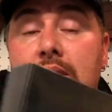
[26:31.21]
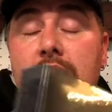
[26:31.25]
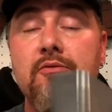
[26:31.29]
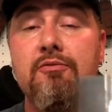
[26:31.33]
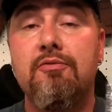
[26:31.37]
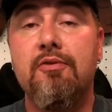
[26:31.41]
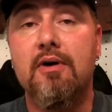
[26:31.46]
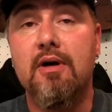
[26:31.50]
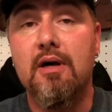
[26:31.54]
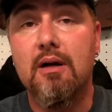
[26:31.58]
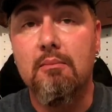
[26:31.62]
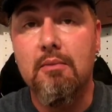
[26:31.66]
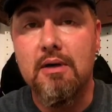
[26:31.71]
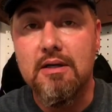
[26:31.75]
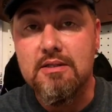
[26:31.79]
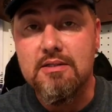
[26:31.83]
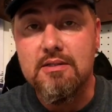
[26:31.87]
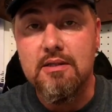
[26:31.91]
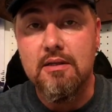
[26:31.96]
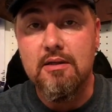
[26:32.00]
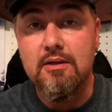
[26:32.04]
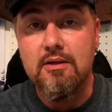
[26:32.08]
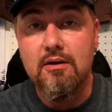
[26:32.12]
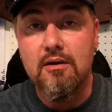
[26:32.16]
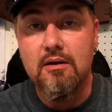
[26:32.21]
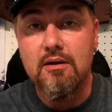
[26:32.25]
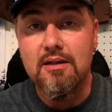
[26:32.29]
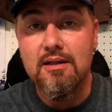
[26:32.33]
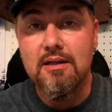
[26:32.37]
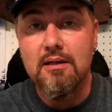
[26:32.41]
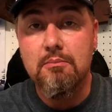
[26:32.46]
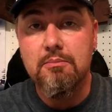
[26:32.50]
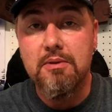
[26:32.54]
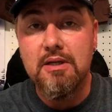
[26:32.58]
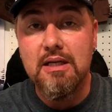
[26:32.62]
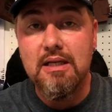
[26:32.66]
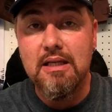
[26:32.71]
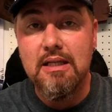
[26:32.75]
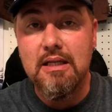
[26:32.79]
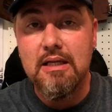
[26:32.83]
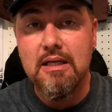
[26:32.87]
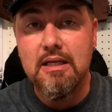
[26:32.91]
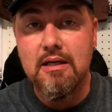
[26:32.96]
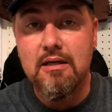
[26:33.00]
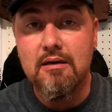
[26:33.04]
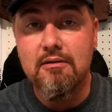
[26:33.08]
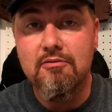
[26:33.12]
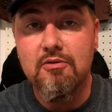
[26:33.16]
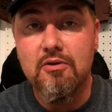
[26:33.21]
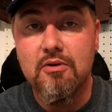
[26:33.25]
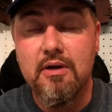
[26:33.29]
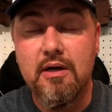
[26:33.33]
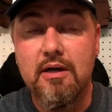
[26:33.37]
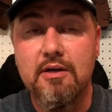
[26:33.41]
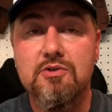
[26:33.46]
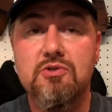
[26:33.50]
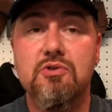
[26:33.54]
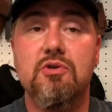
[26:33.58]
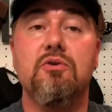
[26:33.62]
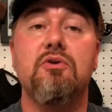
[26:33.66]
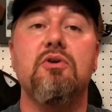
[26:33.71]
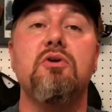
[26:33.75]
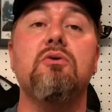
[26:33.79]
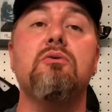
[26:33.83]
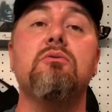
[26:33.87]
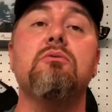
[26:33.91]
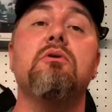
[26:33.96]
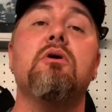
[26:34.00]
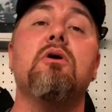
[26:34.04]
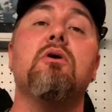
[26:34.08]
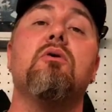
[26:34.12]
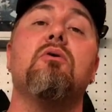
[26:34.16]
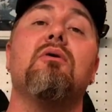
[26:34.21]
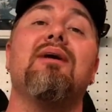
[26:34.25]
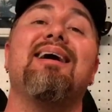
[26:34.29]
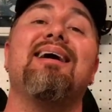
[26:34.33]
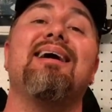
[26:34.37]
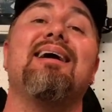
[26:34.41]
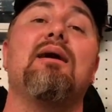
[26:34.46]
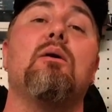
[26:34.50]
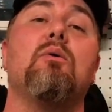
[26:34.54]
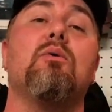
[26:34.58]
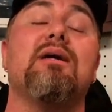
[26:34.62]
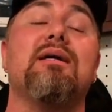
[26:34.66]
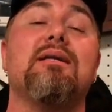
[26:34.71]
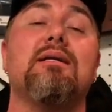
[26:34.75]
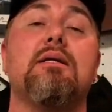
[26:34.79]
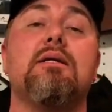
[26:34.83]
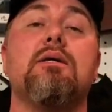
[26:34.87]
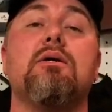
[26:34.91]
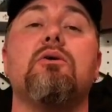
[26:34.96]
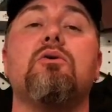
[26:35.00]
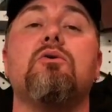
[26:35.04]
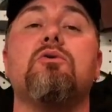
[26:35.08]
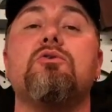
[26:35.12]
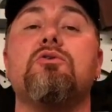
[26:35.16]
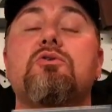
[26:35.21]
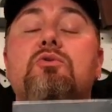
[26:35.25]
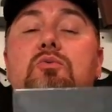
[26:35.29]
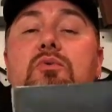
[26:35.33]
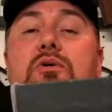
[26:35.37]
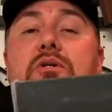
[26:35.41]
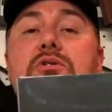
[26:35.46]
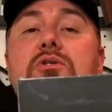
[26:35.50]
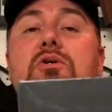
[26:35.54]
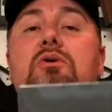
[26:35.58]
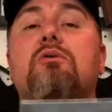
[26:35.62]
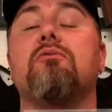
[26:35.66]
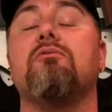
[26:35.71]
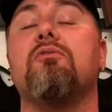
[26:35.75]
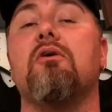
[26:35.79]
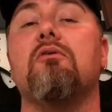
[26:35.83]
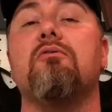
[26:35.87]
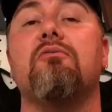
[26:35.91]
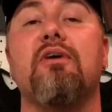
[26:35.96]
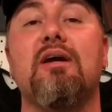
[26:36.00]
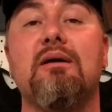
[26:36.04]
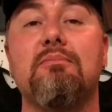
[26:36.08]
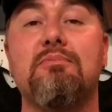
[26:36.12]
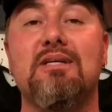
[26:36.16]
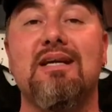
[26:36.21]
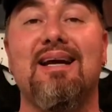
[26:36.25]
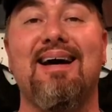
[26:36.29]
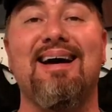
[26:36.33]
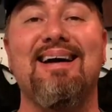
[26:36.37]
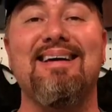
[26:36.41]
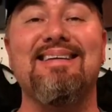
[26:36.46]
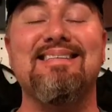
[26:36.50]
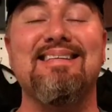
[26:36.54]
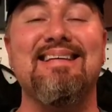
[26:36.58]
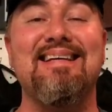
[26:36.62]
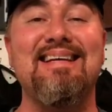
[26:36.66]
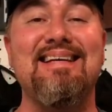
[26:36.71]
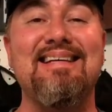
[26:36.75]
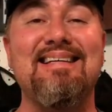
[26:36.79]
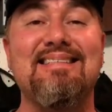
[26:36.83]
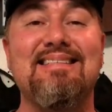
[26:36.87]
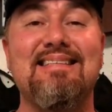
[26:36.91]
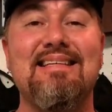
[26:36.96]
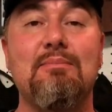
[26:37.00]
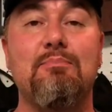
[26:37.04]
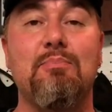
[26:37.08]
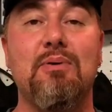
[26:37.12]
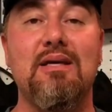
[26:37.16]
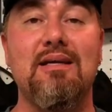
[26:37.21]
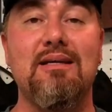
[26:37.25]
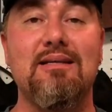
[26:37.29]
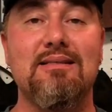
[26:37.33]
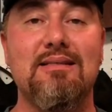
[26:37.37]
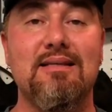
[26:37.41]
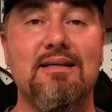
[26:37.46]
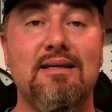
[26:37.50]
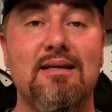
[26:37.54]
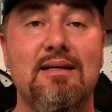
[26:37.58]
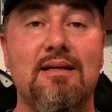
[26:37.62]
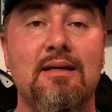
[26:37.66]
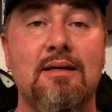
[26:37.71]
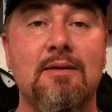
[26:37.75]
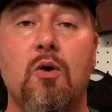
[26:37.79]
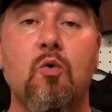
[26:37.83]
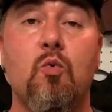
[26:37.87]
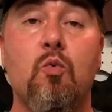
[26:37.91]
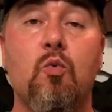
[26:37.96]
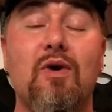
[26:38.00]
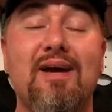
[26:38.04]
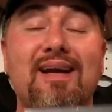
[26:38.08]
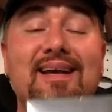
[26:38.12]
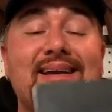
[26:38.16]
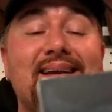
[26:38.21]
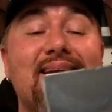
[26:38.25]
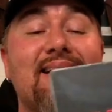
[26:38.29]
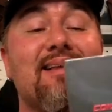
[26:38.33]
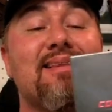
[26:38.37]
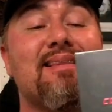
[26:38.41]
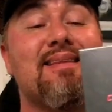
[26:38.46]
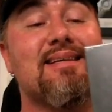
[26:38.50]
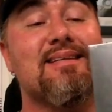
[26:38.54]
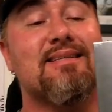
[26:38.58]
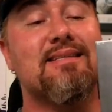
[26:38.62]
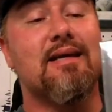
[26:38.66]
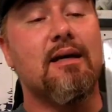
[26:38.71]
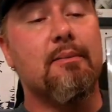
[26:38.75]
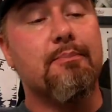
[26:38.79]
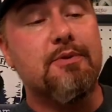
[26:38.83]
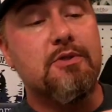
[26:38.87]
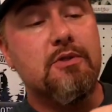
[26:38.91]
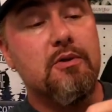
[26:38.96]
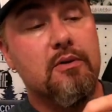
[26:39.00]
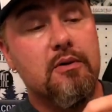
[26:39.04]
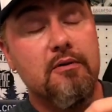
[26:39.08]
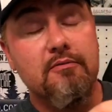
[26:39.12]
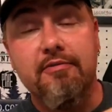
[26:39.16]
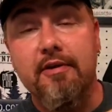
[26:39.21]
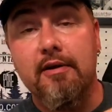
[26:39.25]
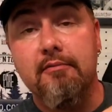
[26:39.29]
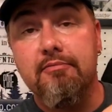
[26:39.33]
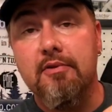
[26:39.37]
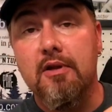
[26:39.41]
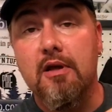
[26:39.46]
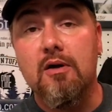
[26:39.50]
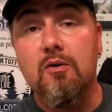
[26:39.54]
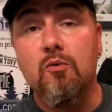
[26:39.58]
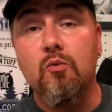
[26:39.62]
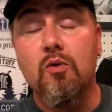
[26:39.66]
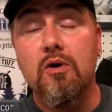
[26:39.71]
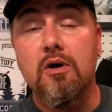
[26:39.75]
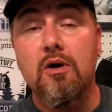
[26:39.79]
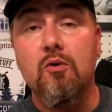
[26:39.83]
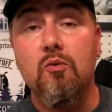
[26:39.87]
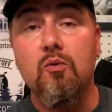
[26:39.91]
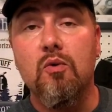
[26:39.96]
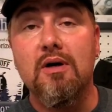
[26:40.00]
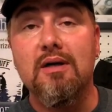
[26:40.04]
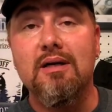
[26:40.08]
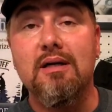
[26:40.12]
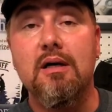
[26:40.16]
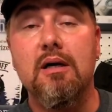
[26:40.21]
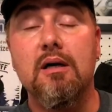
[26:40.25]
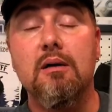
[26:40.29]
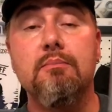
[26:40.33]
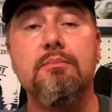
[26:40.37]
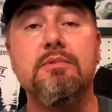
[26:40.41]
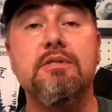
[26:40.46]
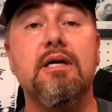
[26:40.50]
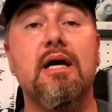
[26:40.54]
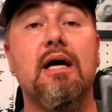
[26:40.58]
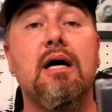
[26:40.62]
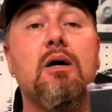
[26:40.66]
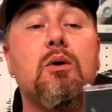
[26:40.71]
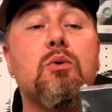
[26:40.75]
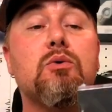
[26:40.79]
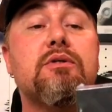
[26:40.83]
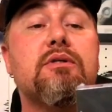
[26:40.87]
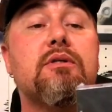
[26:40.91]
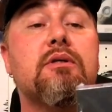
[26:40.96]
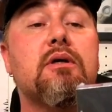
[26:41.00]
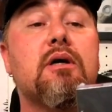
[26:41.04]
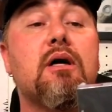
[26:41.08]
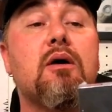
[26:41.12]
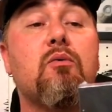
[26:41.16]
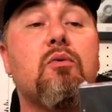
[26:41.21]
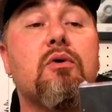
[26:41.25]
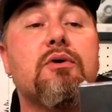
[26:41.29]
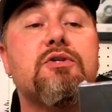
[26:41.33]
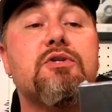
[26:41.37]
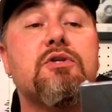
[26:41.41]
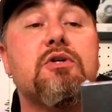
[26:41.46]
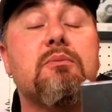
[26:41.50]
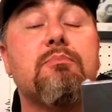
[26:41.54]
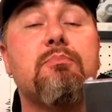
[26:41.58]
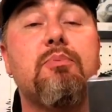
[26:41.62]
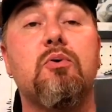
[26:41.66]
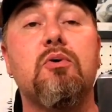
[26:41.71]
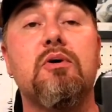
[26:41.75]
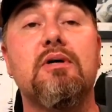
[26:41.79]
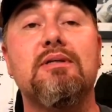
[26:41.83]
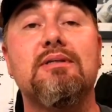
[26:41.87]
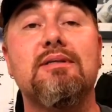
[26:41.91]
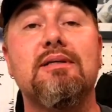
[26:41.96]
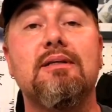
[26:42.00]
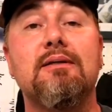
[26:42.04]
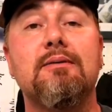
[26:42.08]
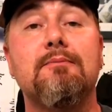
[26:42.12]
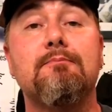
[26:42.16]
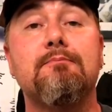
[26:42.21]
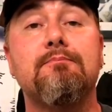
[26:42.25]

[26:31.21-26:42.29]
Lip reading: figured I might send y'all a little bit of love, okay? So you know how it goes with Joe of All Vapes, guys. Easy peasy. When this episode of Vape Vlog 101 comes out, I want you to put